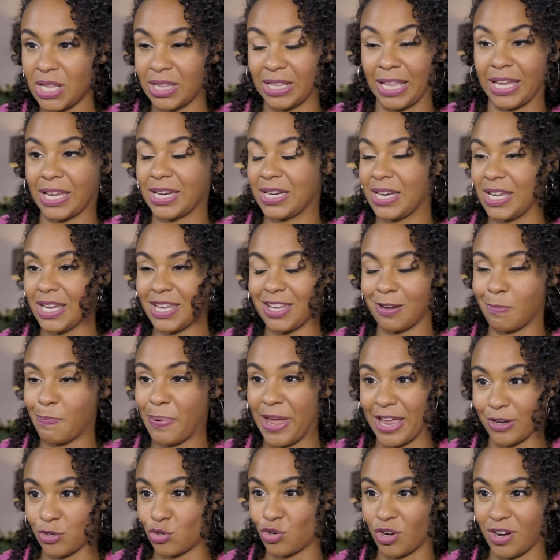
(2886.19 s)
like Nick and
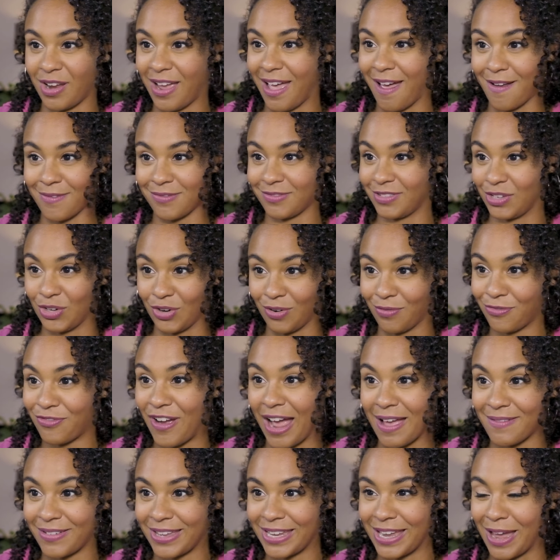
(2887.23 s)
Petra at you know
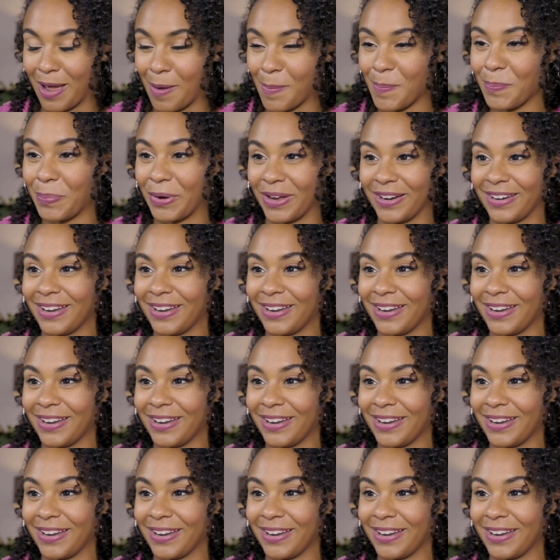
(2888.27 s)
5 a.m. but